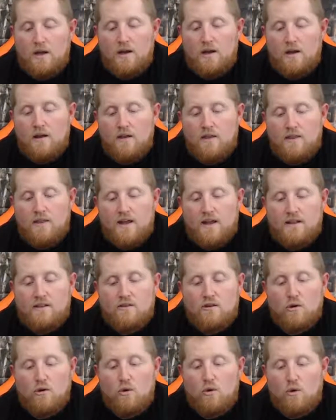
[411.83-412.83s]
that
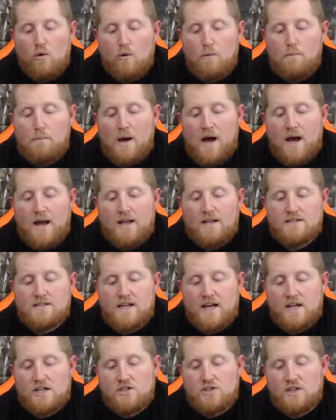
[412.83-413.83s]
the whole Pi is
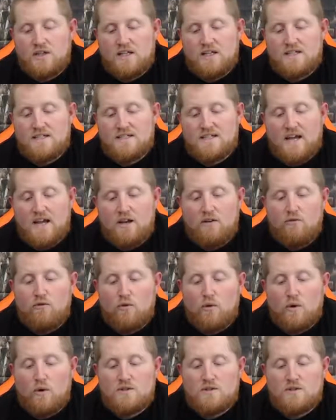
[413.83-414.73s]
actually designed for,